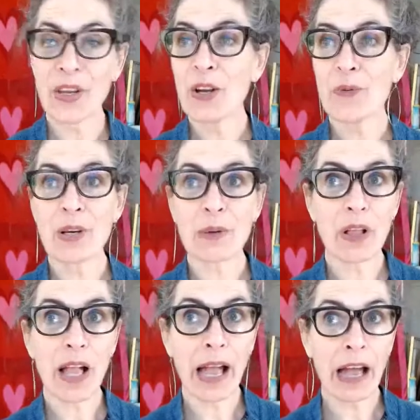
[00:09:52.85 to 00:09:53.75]
we will
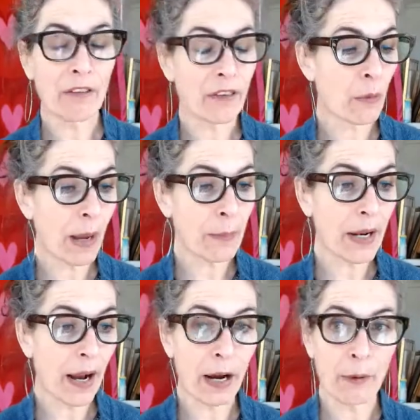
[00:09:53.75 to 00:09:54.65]
have a
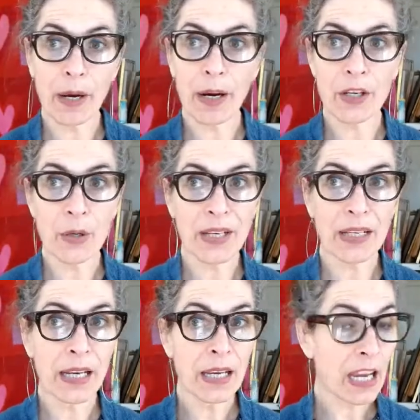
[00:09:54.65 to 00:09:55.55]
webinar where you can,
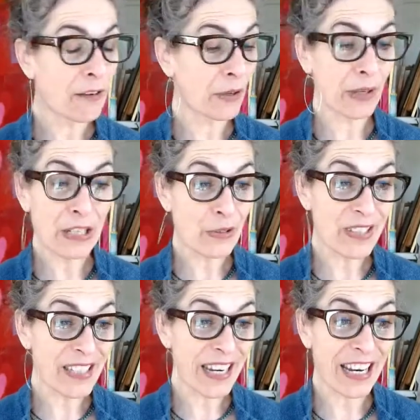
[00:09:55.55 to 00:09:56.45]
if you're
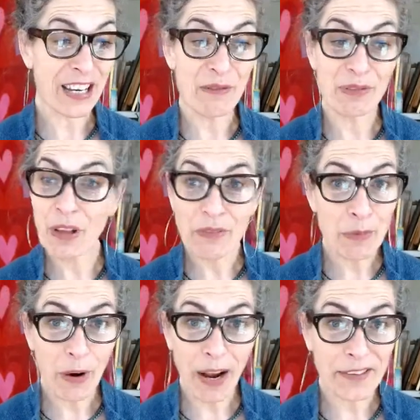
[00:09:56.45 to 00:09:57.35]
interested and you've loved the
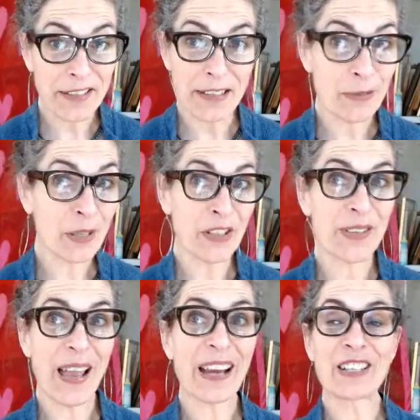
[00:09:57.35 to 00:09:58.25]
process as much as
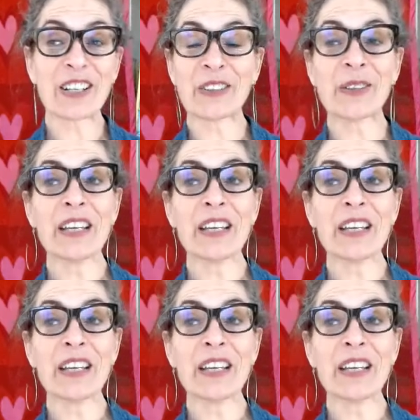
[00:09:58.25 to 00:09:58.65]
I do,